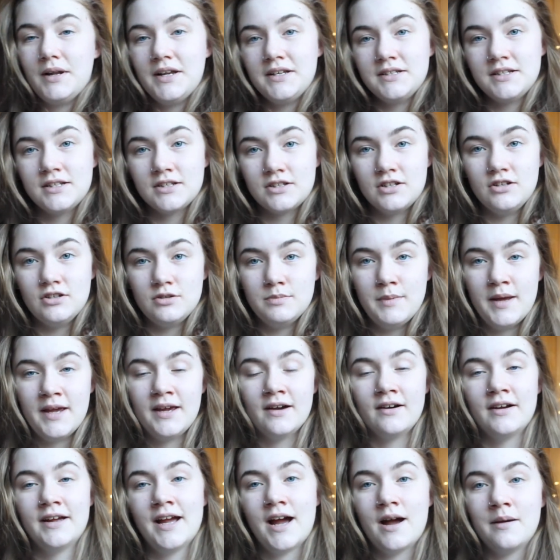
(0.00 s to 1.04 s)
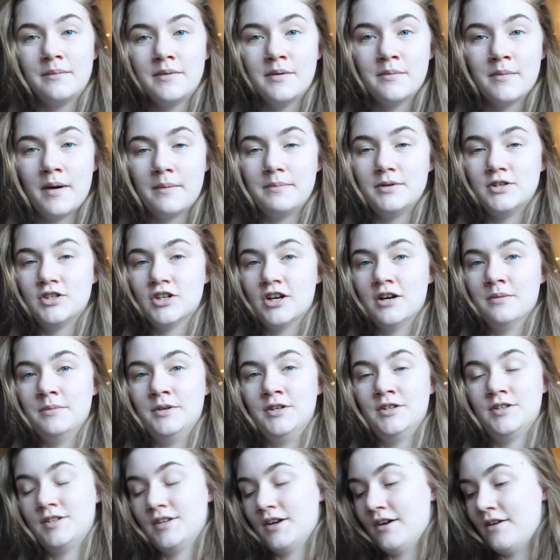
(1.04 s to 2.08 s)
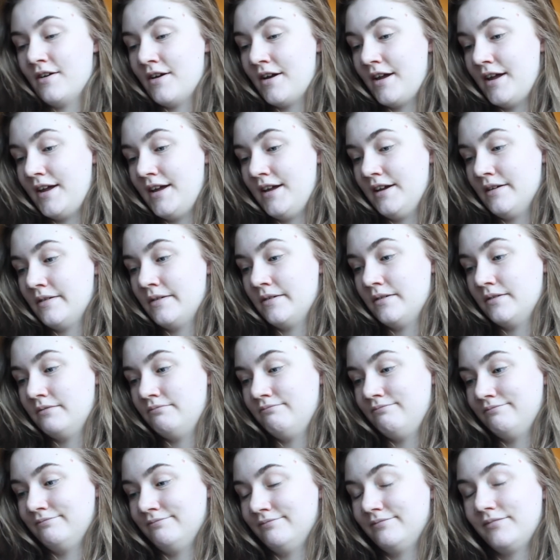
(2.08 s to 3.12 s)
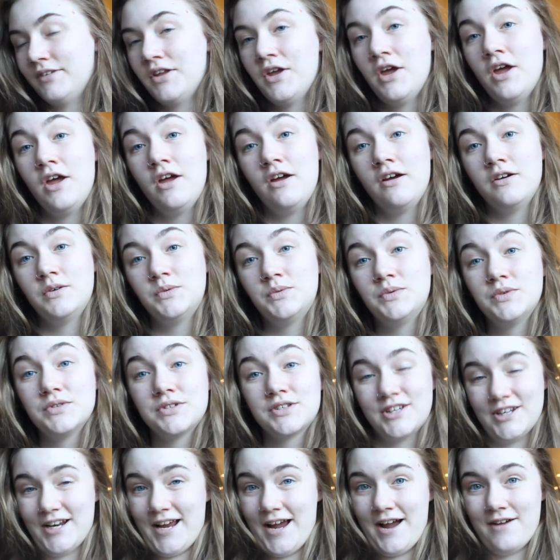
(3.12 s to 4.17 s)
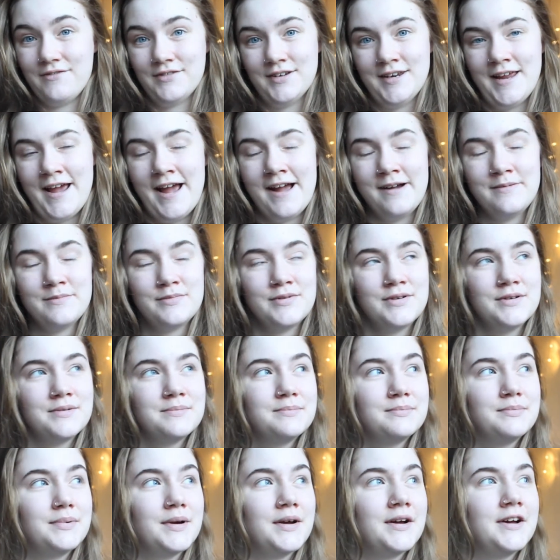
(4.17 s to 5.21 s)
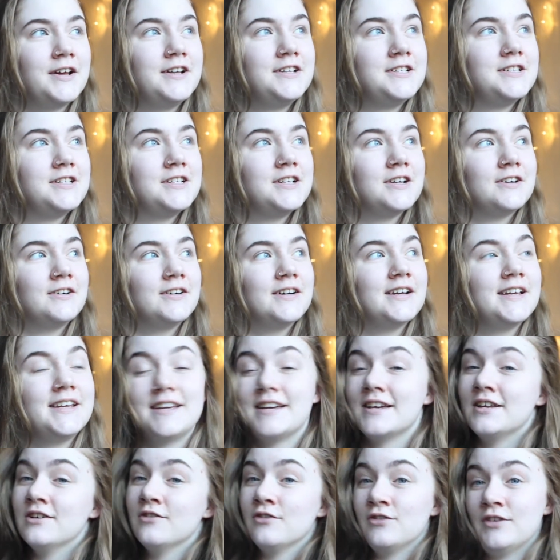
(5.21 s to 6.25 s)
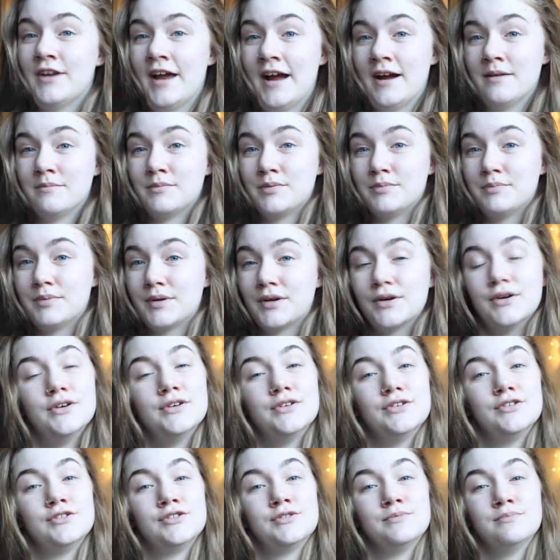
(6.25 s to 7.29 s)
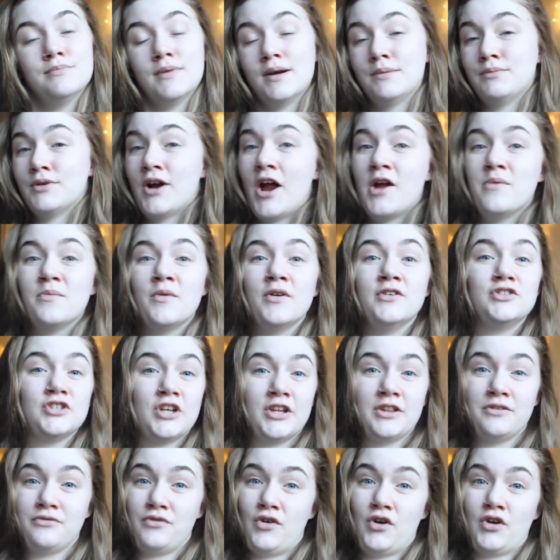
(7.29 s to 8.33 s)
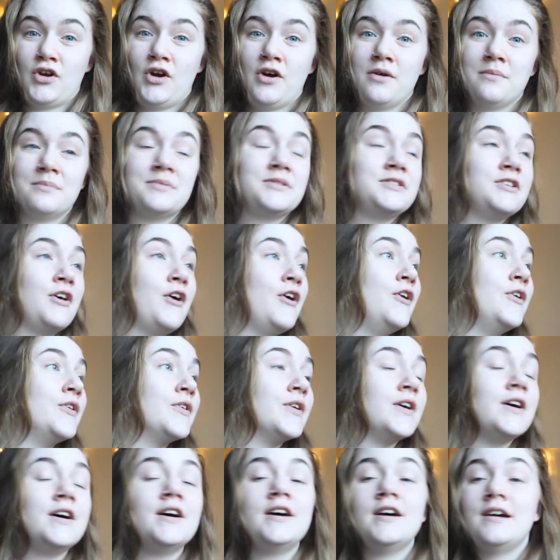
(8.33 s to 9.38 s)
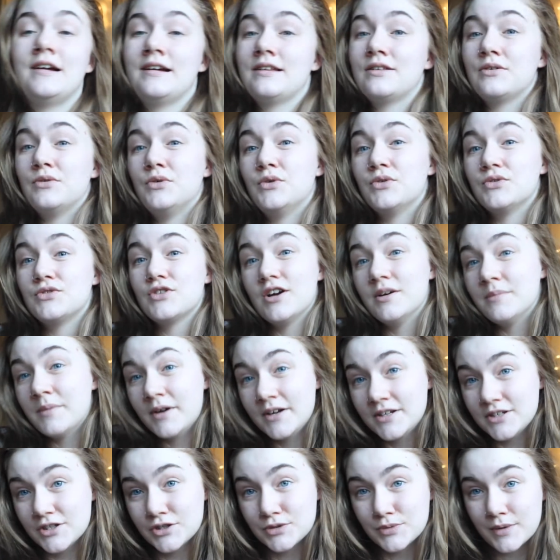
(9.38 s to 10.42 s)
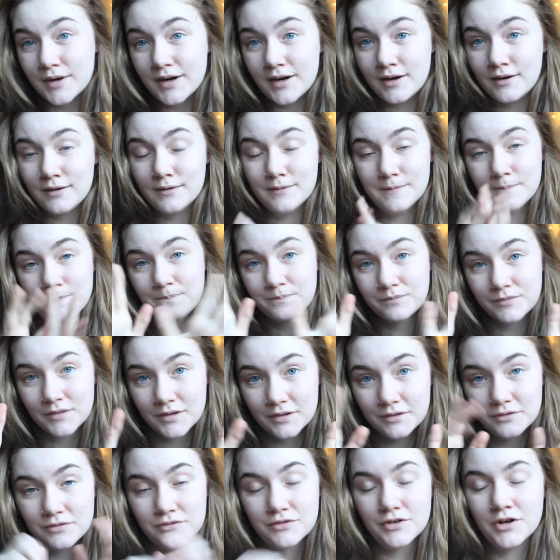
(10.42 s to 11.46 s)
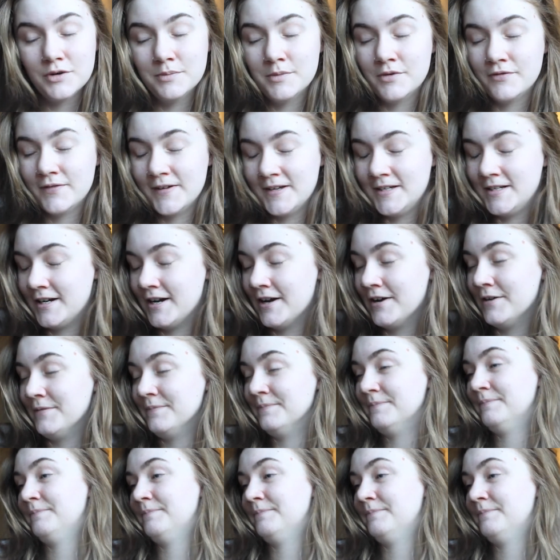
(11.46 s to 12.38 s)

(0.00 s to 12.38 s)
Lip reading: Please excuse me, I am in my pyjamas. I was gonna have a nap, but I cannot nap because my brain won't shut the fuck up, so thought I might as well film a video.